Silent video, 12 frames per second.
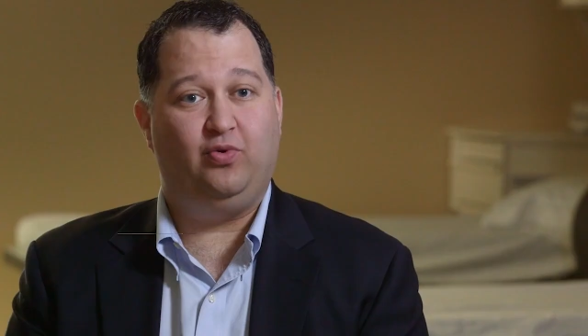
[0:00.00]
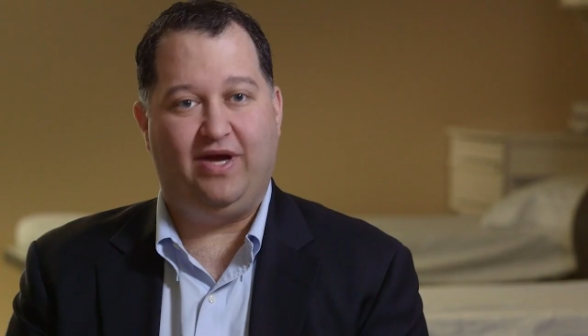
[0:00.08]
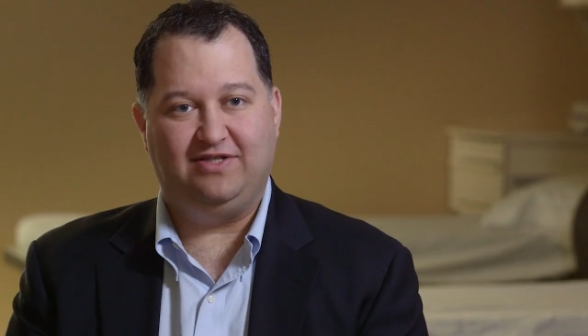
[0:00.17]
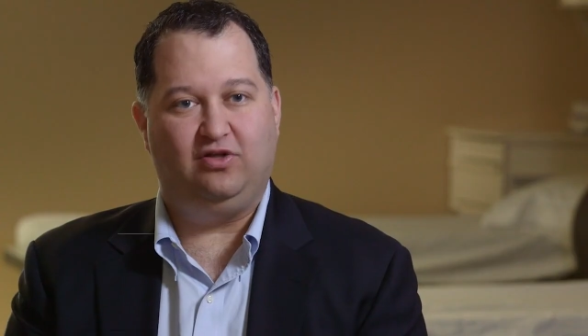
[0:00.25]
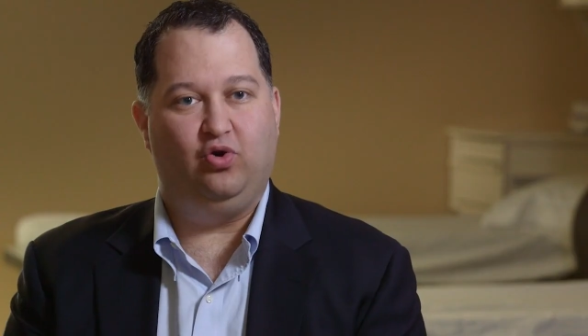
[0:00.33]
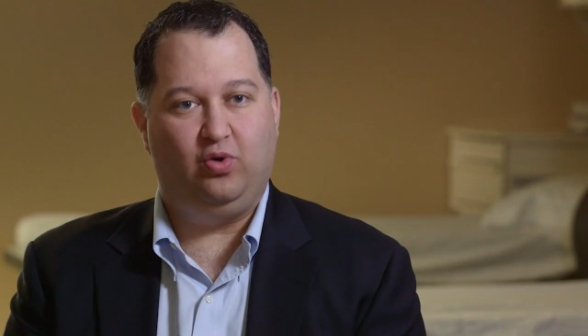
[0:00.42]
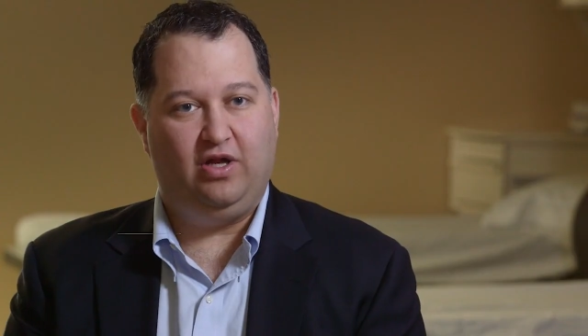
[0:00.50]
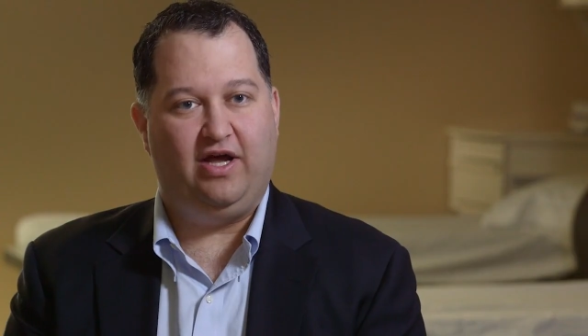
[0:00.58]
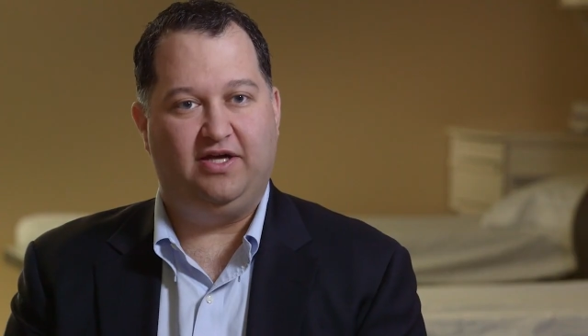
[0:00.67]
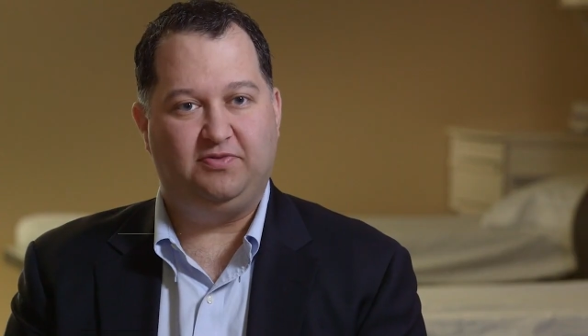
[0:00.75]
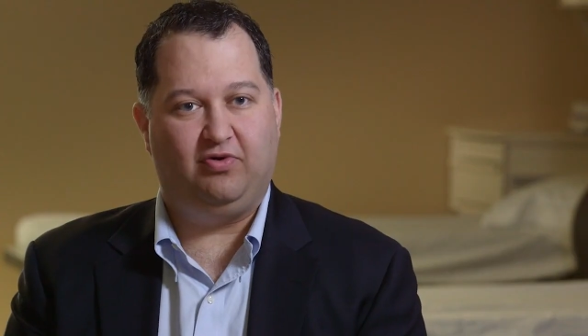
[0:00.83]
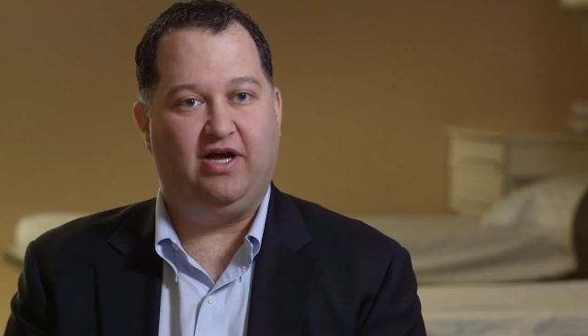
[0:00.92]
has
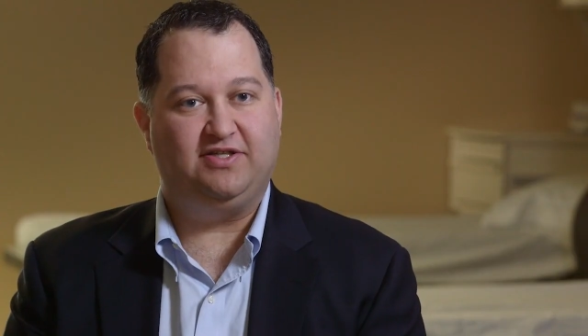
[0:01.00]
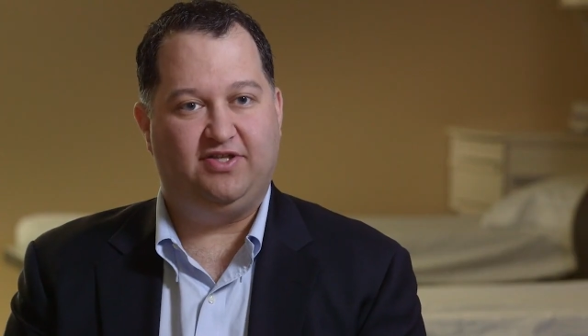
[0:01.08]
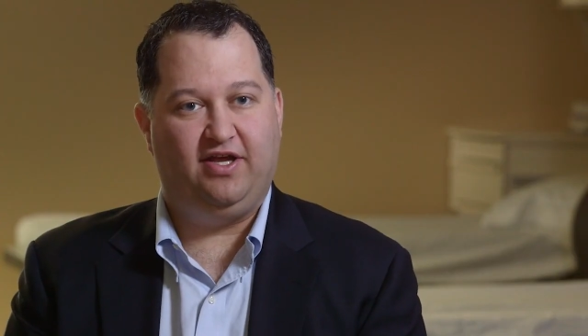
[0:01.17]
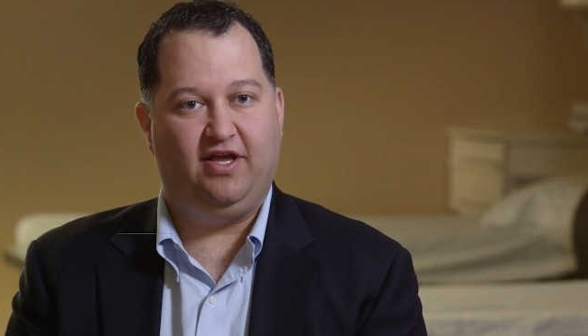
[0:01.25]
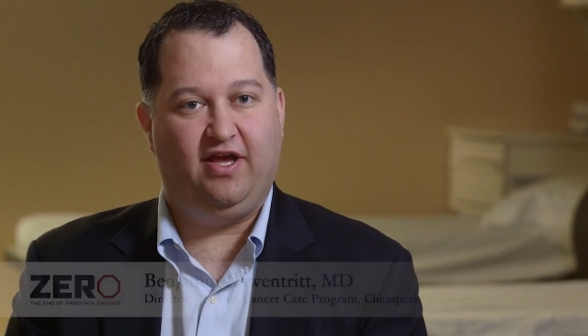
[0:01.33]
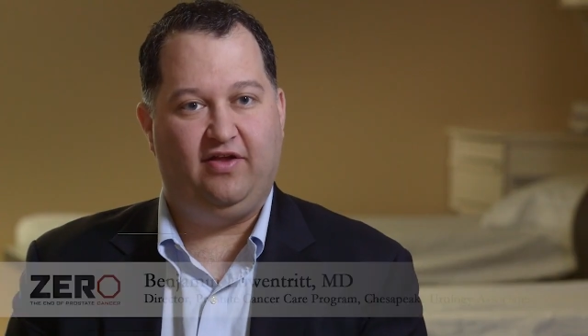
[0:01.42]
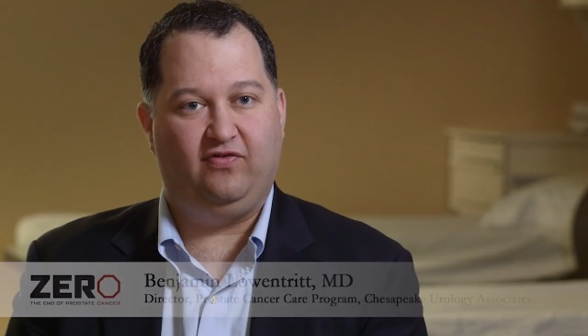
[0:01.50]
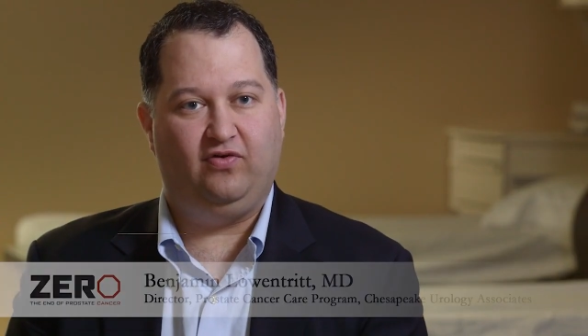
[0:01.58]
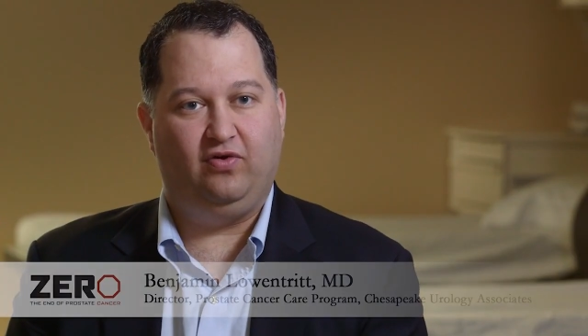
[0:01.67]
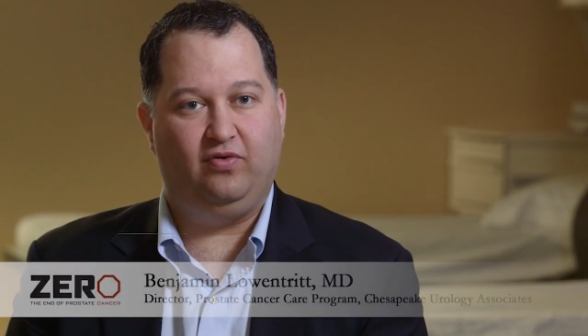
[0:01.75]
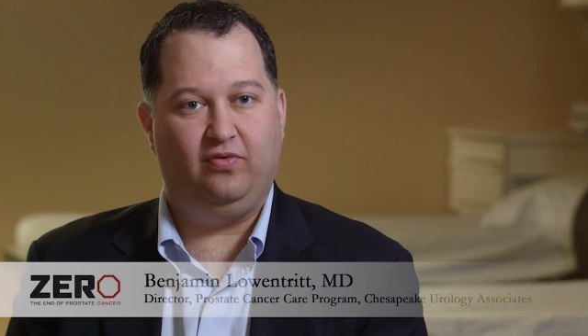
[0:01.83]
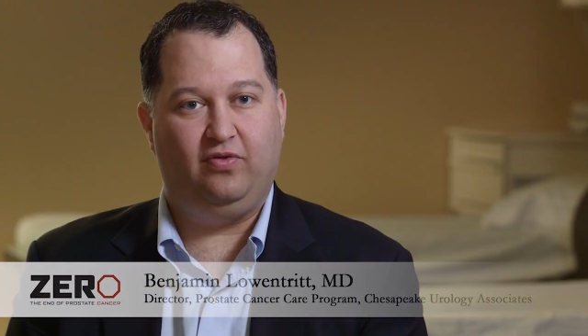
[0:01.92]
localized prostate
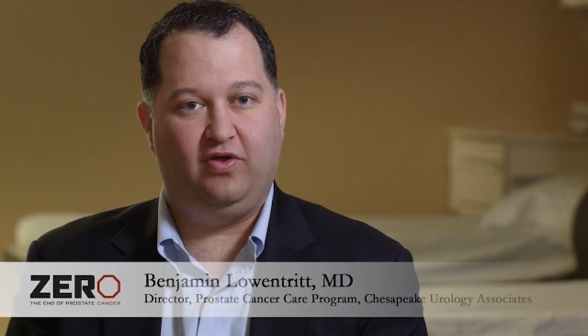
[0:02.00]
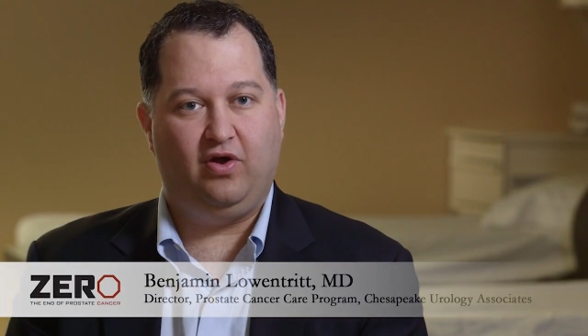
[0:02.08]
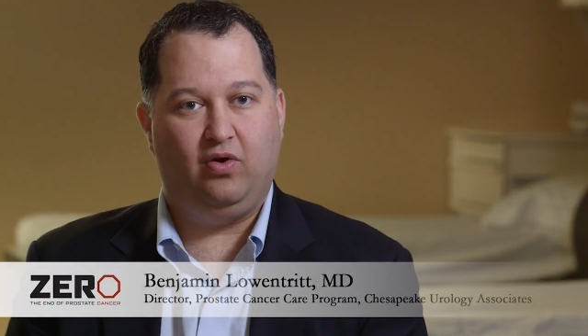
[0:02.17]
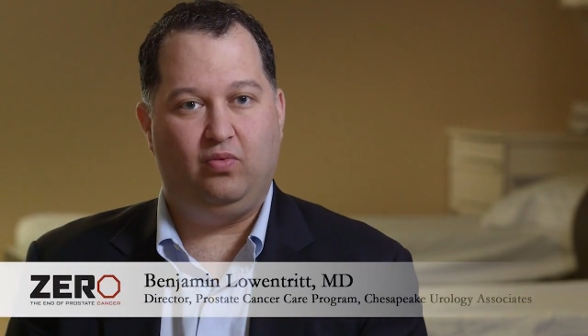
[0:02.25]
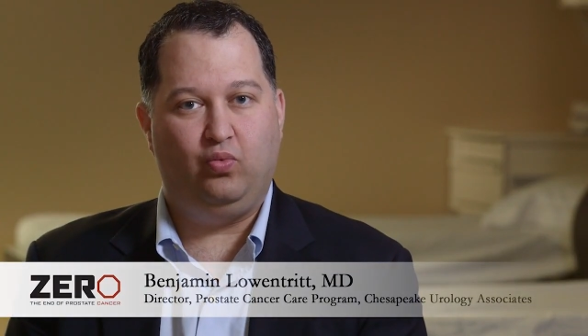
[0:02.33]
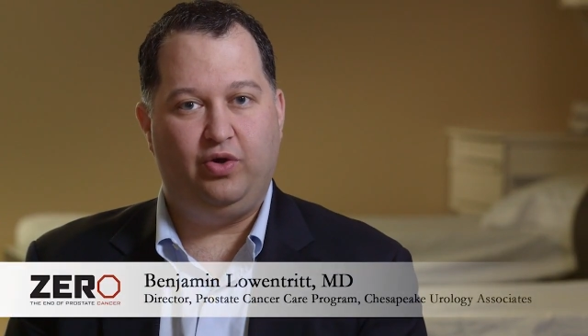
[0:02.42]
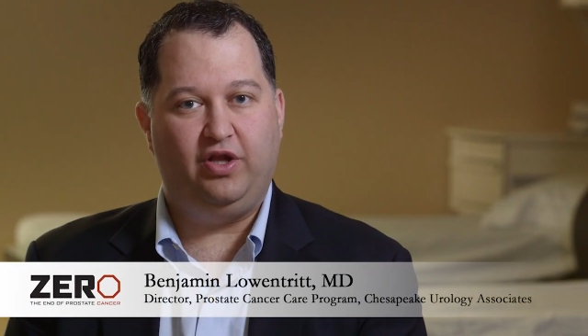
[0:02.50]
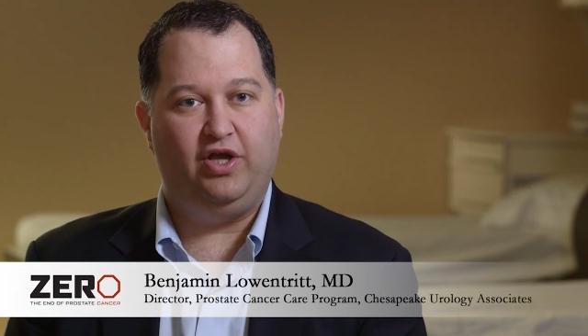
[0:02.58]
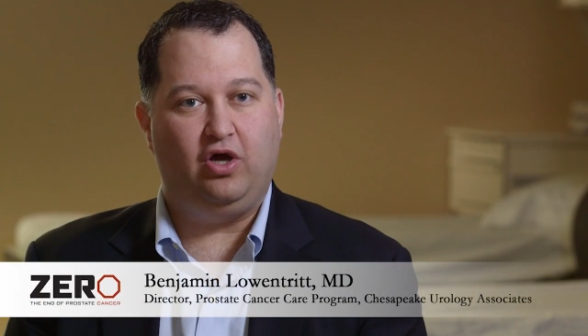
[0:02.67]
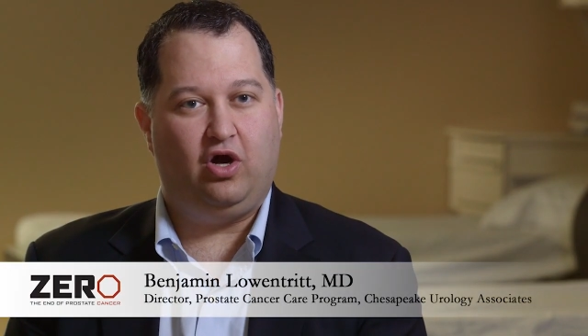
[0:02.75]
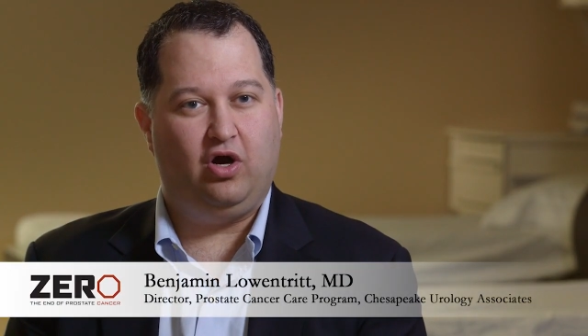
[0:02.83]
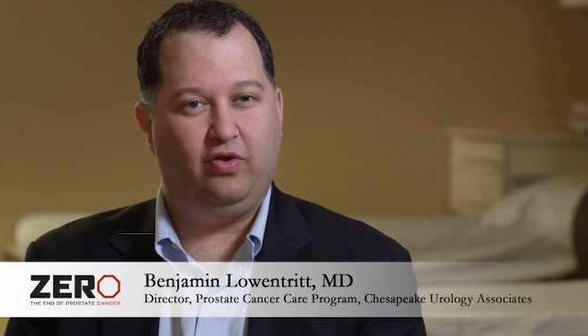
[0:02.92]
cancer, there really
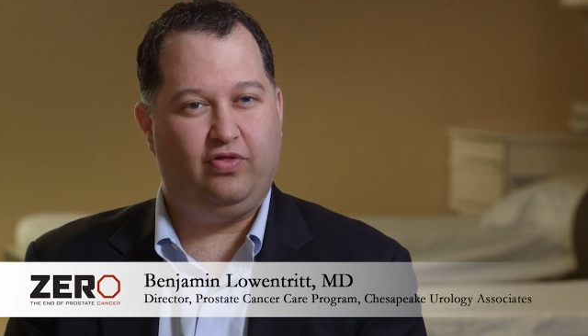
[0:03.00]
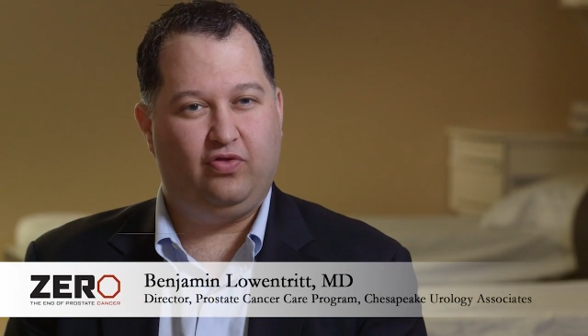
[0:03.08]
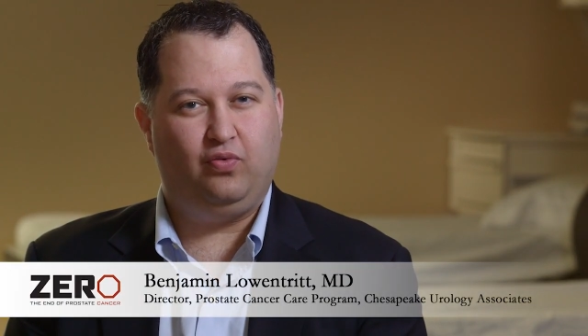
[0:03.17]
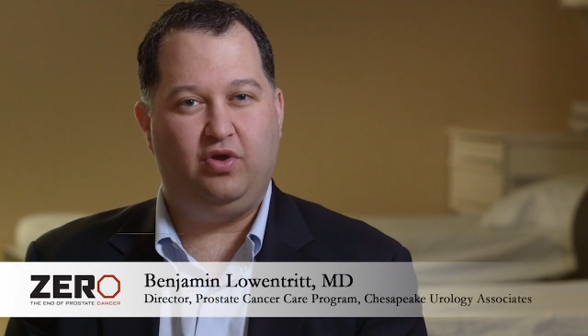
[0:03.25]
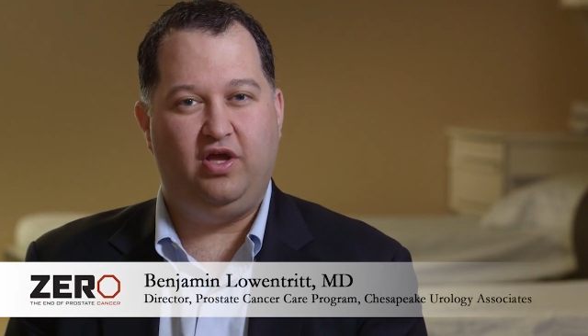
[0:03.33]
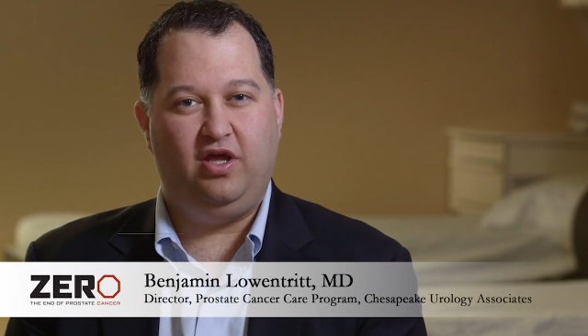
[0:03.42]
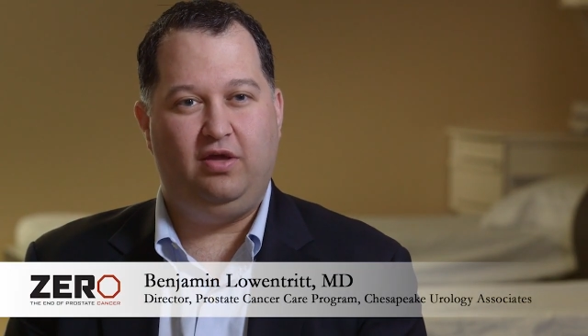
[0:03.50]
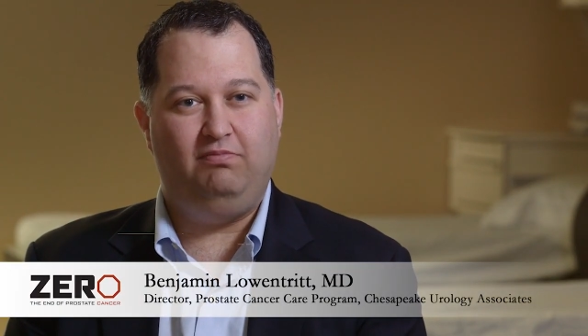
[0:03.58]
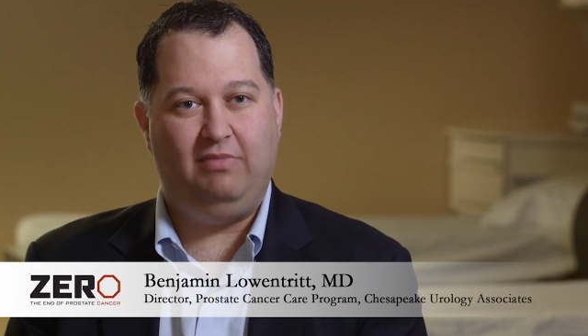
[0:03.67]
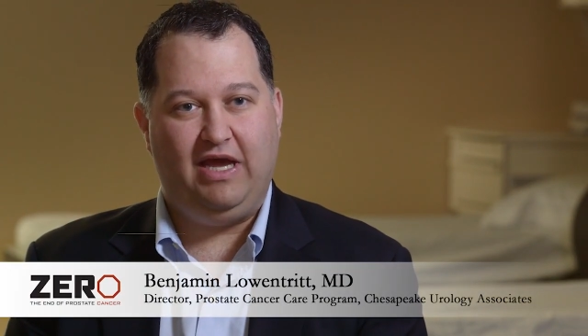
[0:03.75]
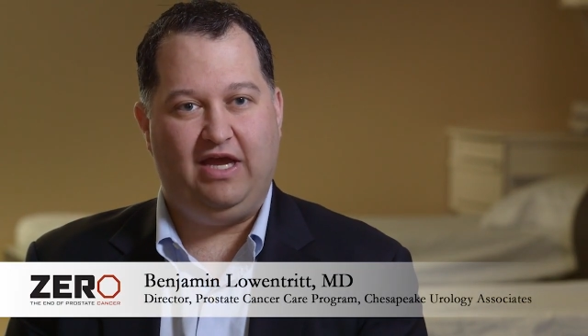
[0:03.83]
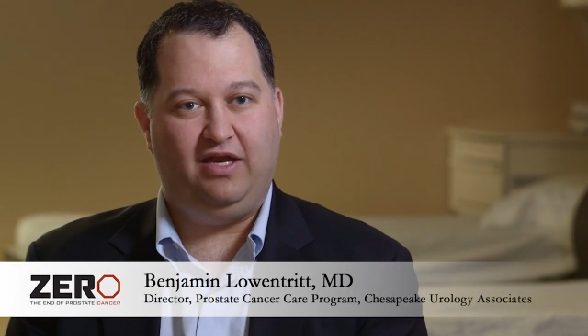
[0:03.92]
are three
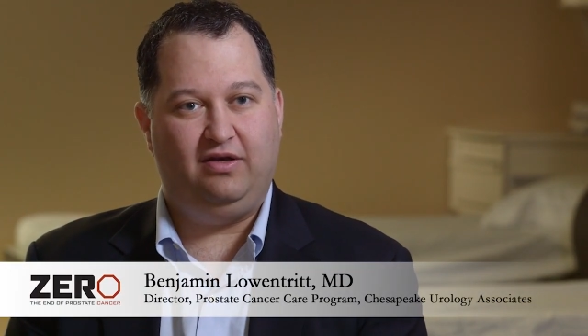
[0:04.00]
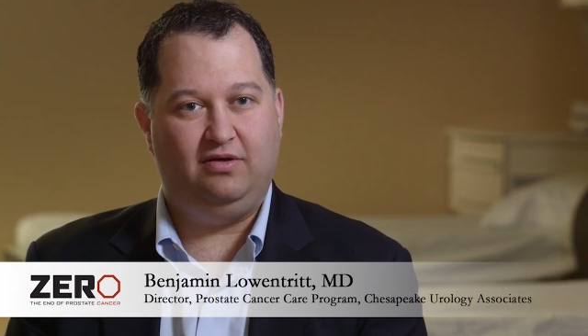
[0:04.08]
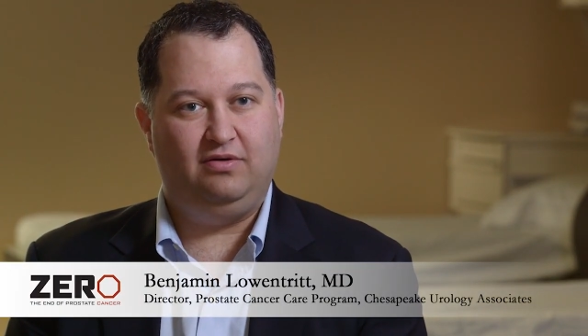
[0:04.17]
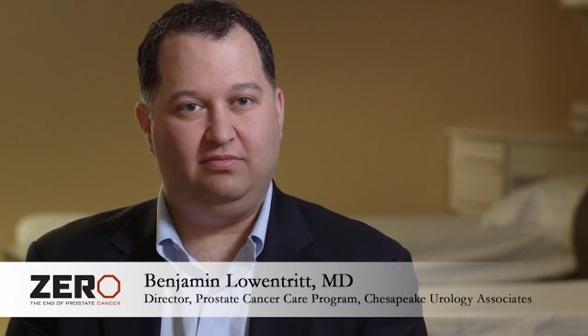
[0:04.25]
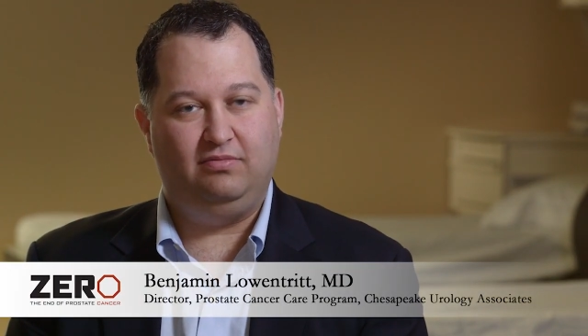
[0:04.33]
main